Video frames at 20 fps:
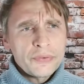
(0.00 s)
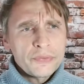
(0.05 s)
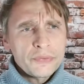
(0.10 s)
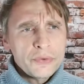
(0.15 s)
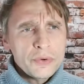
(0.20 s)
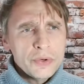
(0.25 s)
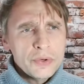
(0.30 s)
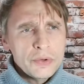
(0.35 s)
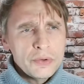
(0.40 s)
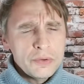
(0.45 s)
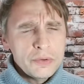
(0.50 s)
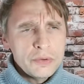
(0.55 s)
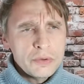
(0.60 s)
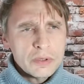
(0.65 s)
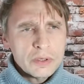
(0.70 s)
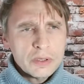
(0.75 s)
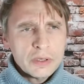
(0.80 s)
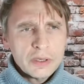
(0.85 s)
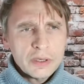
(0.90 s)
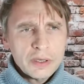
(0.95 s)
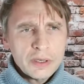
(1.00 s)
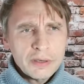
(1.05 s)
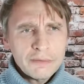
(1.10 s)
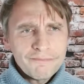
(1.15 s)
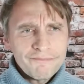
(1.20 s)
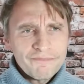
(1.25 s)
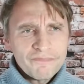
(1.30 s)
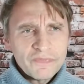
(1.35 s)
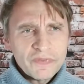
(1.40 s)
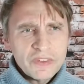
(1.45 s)

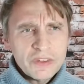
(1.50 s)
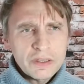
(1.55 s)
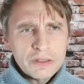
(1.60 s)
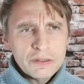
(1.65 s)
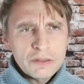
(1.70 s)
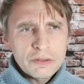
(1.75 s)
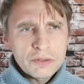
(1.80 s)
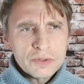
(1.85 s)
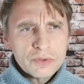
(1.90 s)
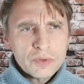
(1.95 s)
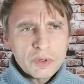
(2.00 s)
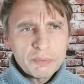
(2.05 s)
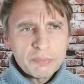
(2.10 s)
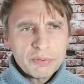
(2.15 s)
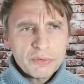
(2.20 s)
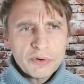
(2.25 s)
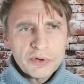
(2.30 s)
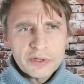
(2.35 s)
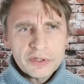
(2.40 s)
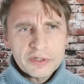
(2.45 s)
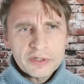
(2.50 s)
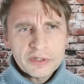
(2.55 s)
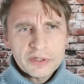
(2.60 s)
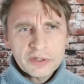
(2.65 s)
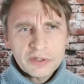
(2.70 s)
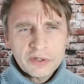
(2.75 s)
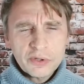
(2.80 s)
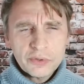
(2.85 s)
the news reports,